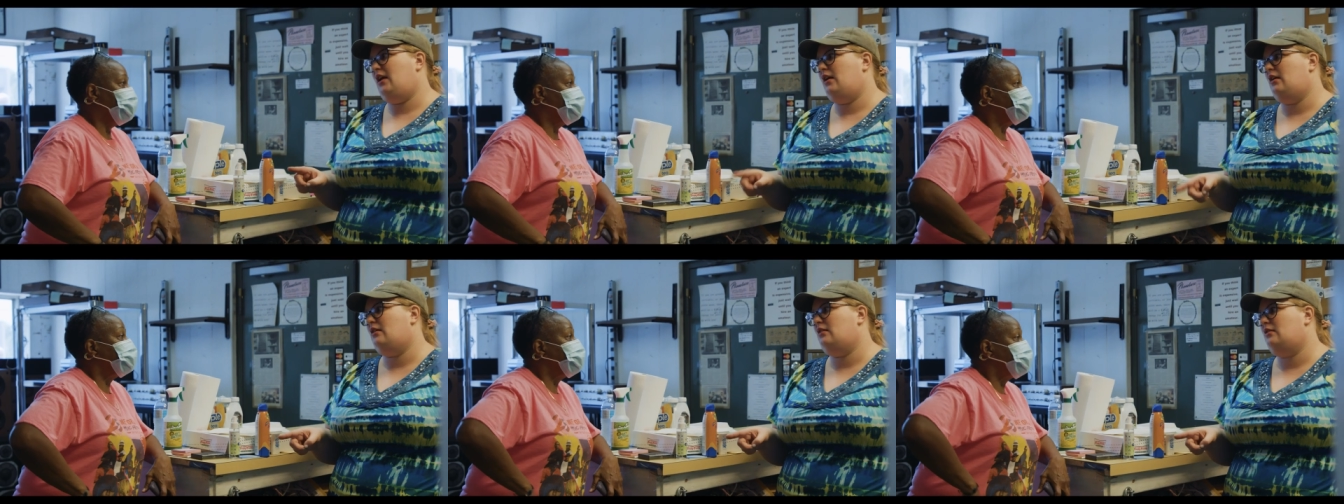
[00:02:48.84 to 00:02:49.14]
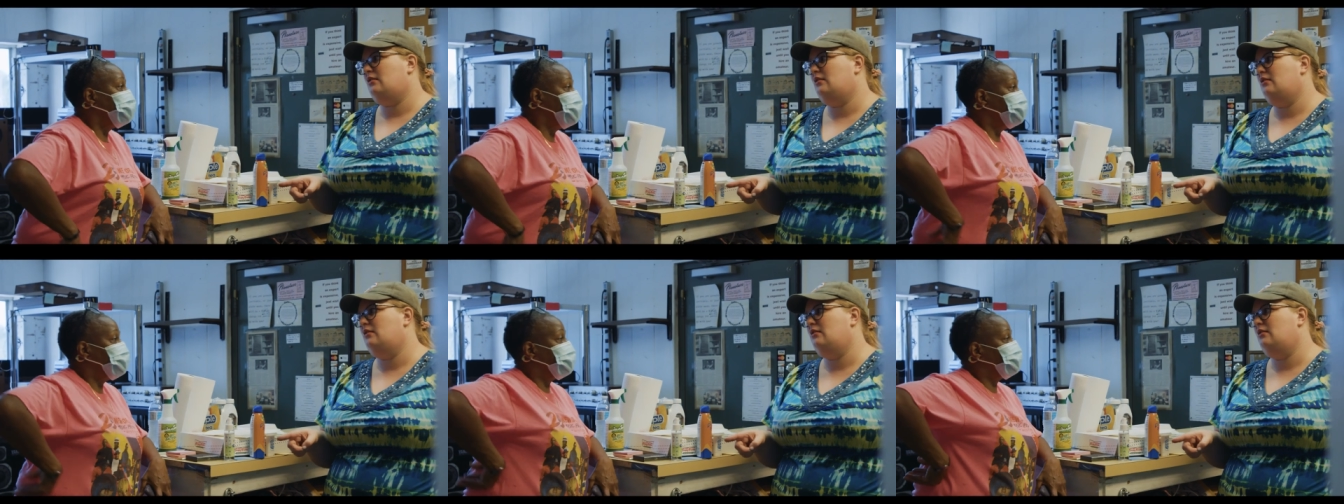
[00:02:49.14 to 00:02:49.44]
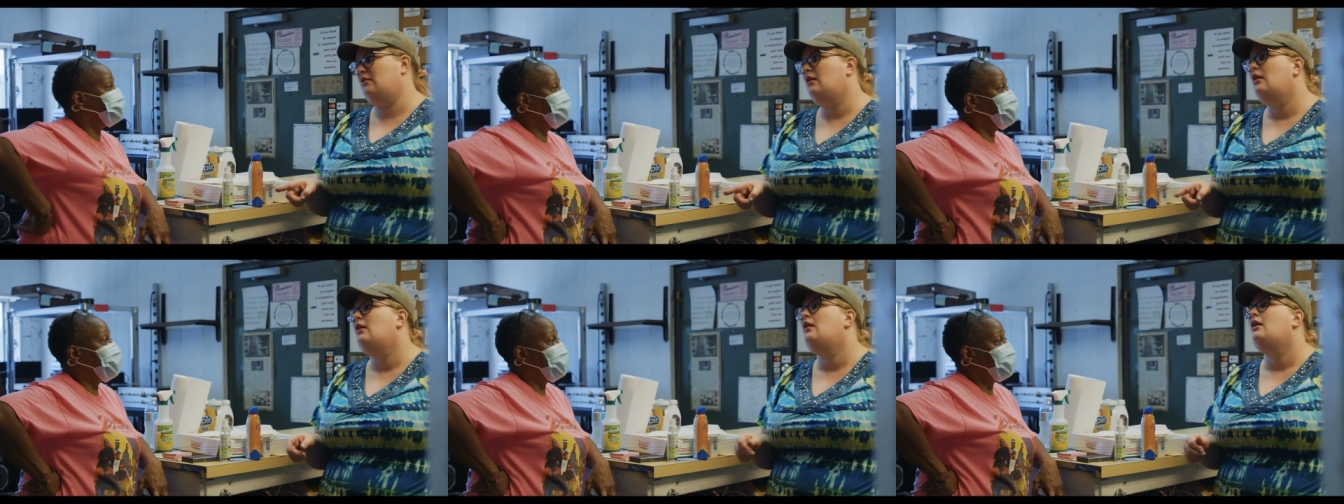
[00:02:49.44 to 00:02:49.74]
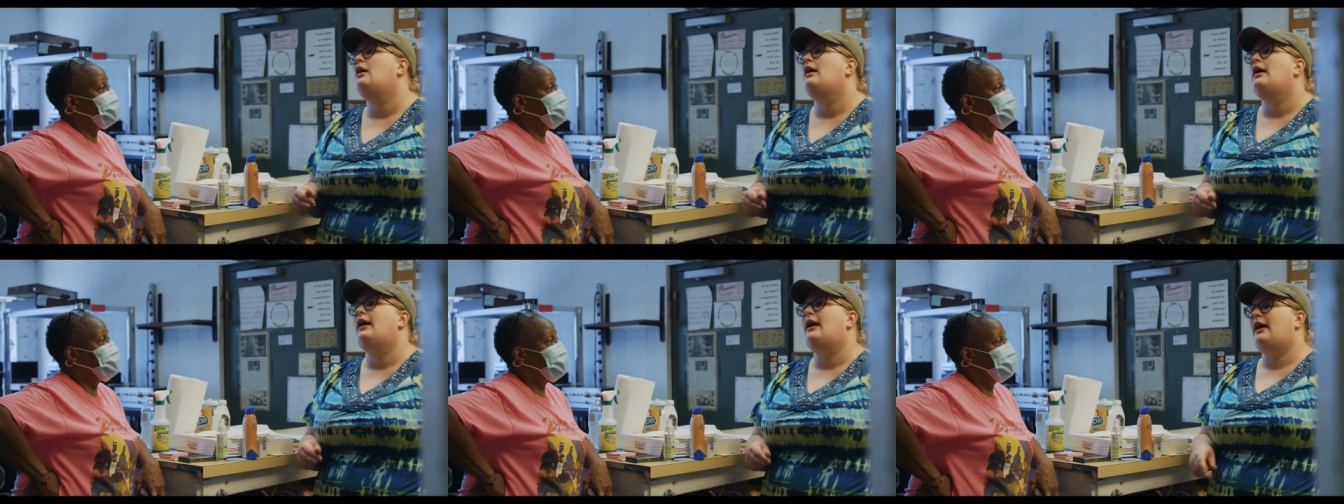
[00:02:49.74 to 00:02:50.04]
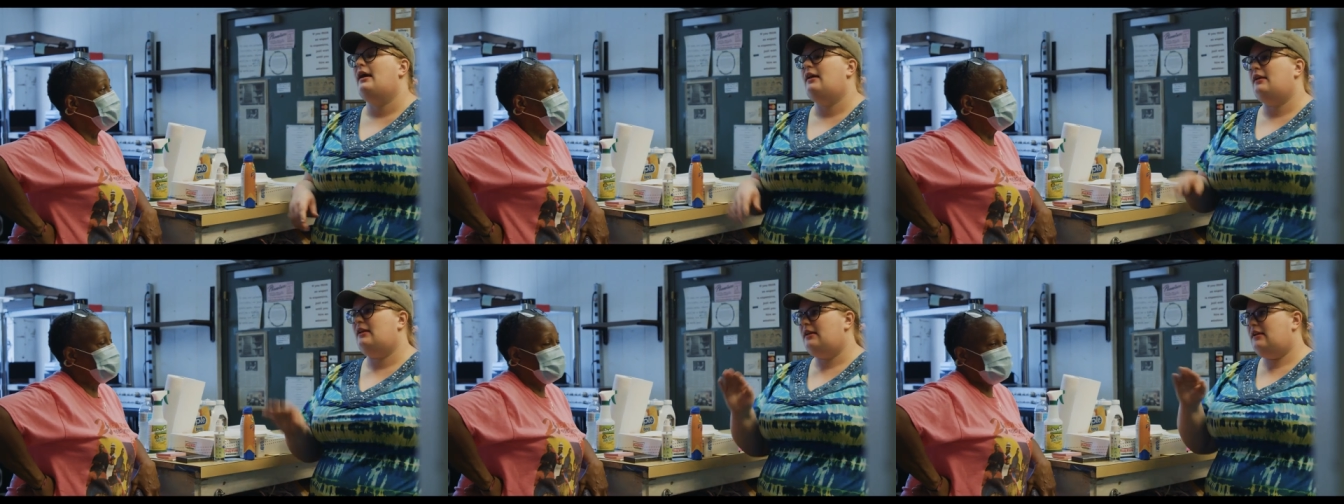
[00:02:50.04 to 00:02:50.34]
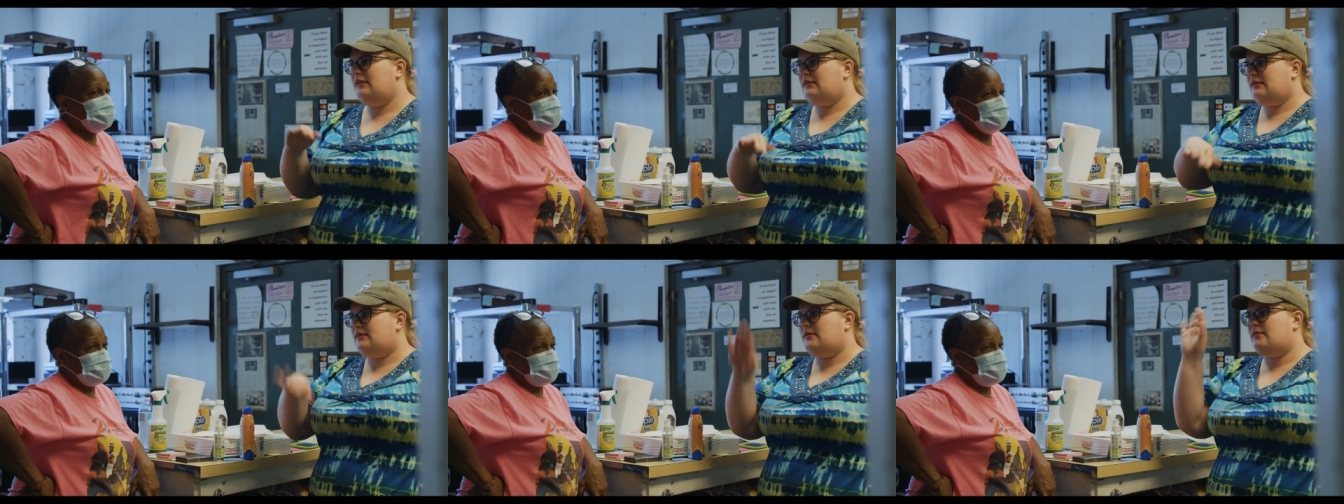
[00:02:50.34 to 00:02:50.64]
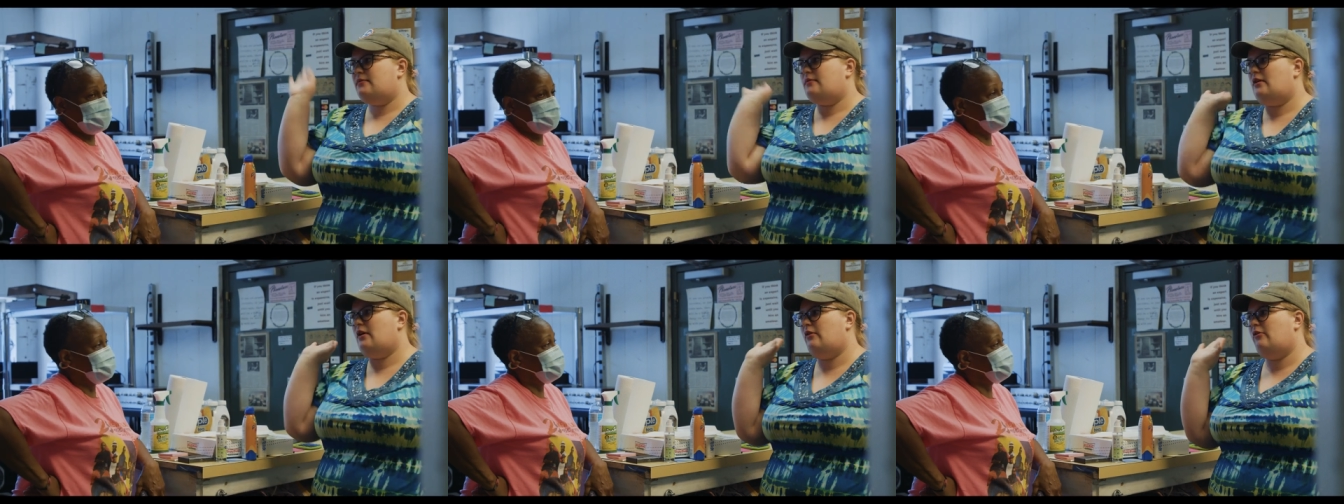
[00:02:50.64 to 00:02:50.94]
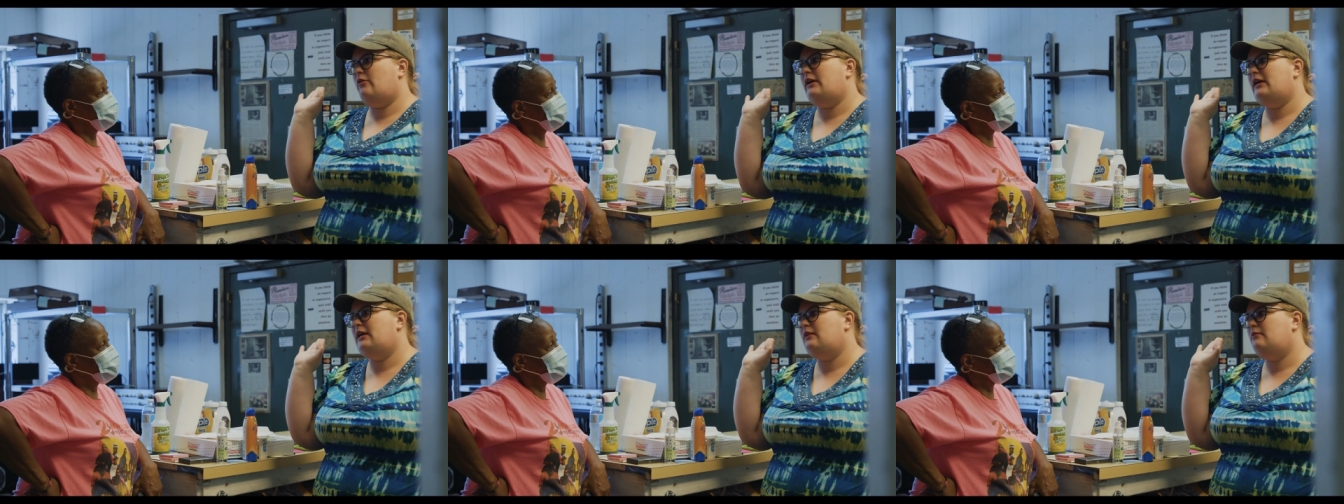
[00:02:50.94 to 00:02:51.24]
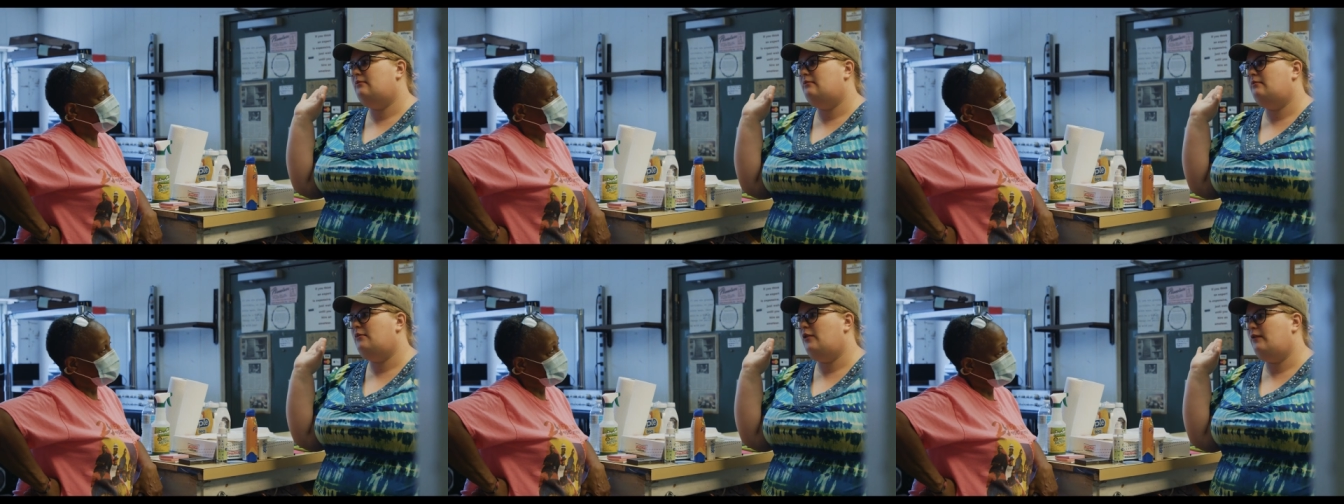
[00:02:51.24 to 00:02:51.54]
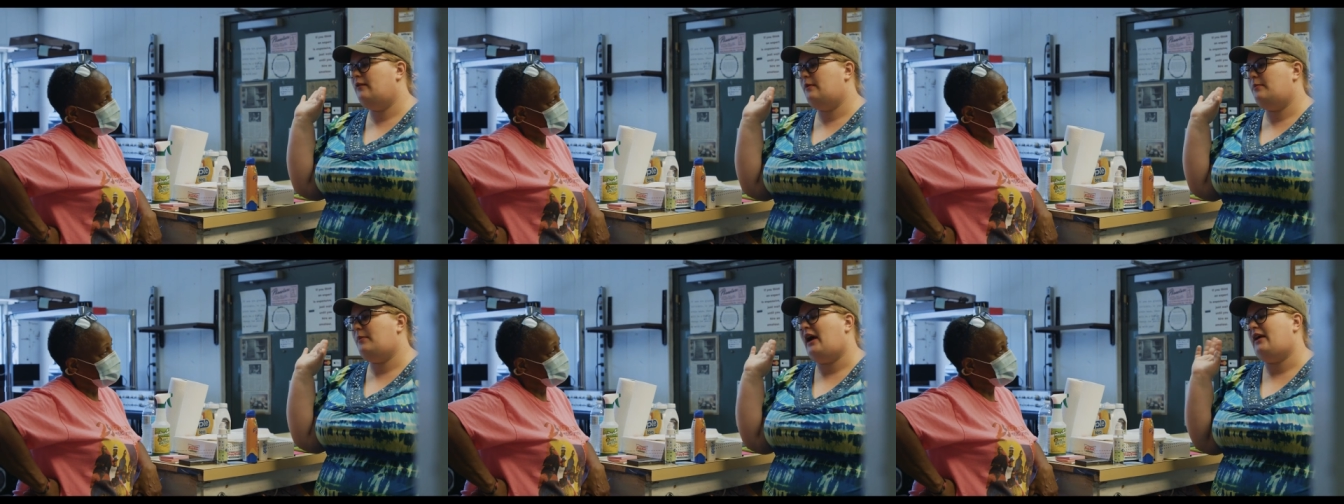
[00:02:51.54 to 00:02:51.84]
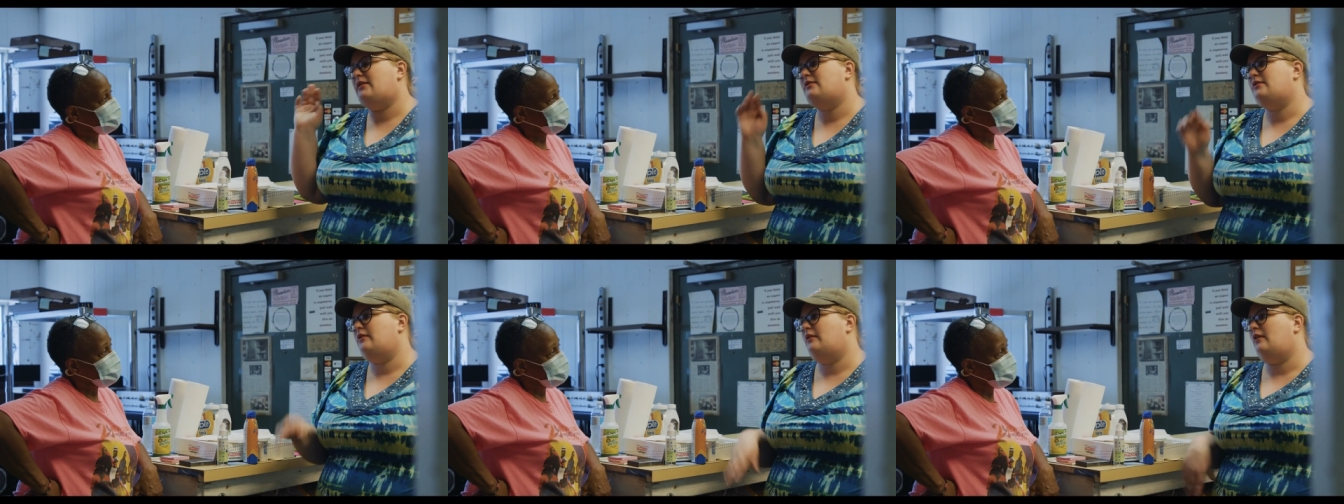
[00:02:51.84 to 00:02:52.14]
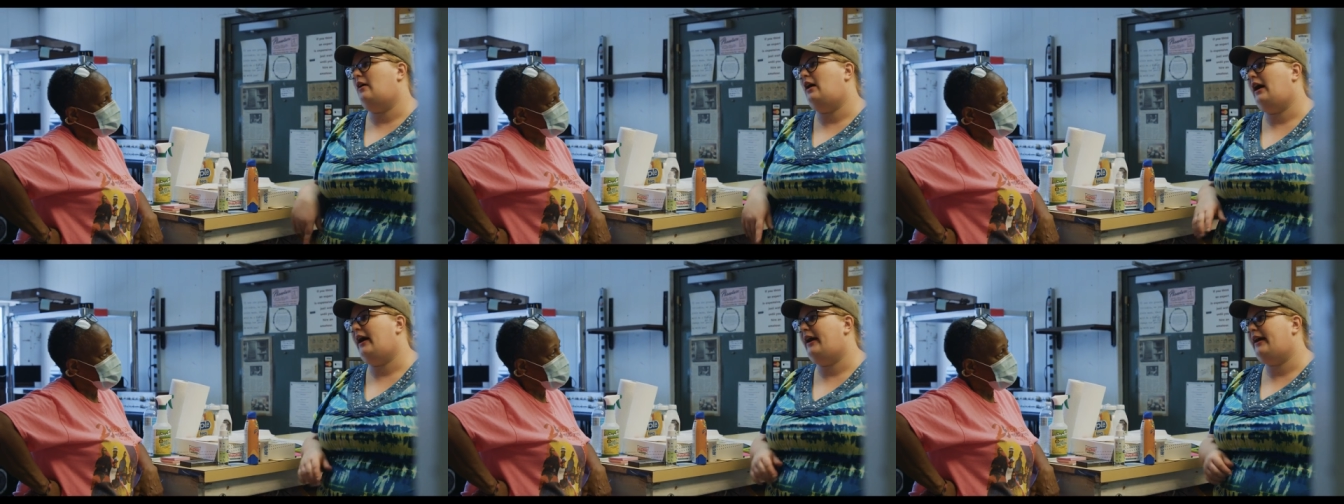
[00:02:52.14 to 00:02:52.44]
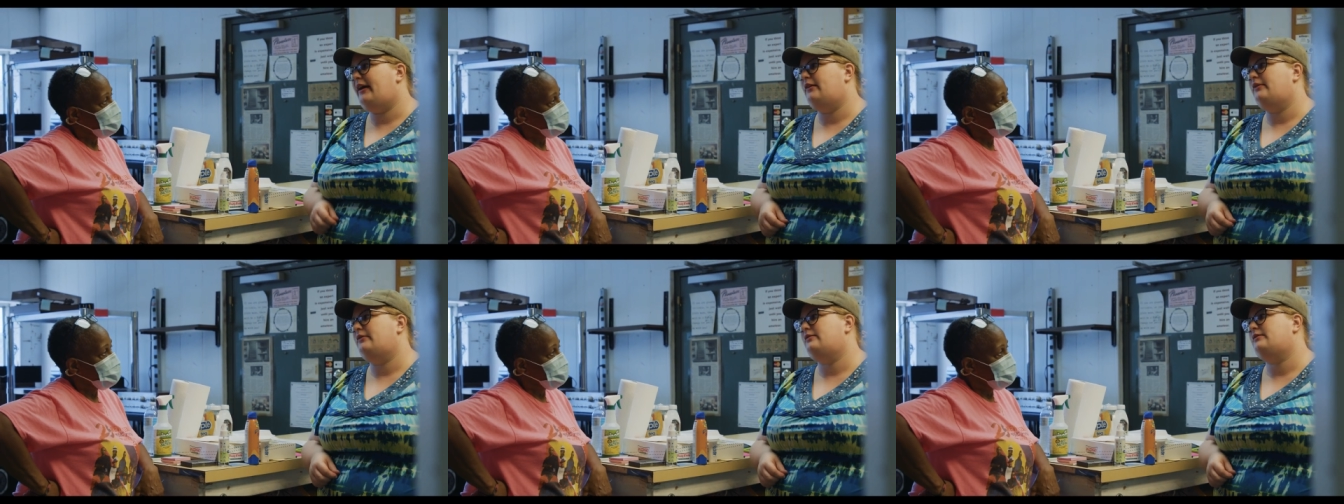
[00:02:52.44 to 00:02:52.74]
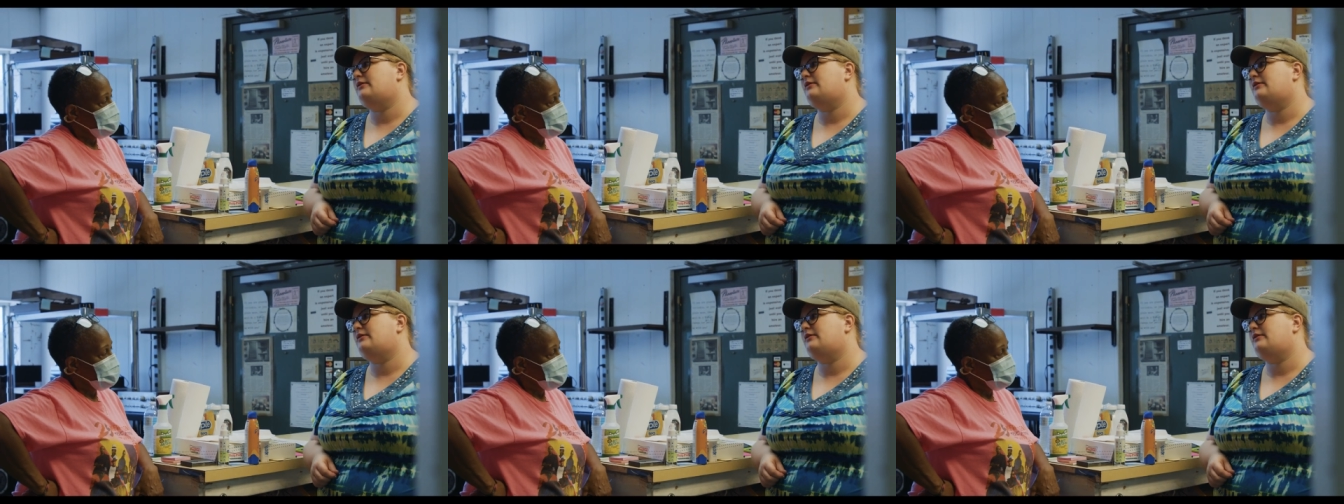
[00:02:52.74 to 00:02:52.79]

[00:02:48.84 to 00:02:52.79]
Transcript: Oh, he's leaving Friday morning. And he's going moving back to Ohio.